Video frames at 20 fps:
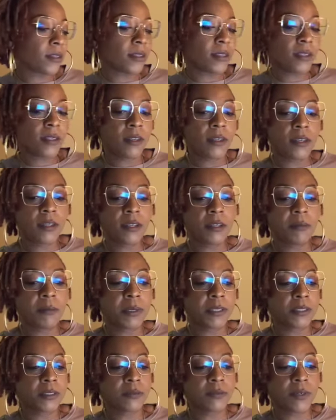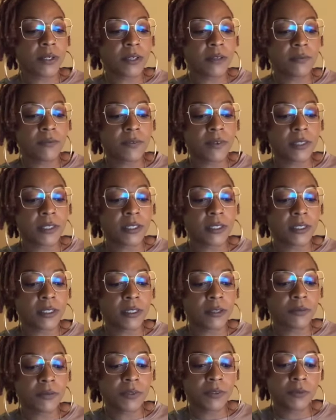And then they messed around and fell in
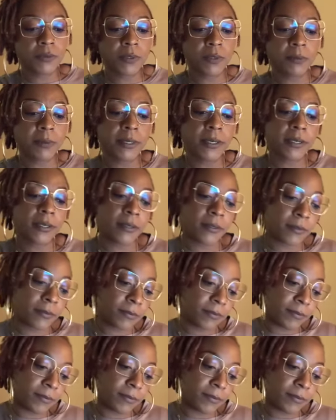love with the rebound.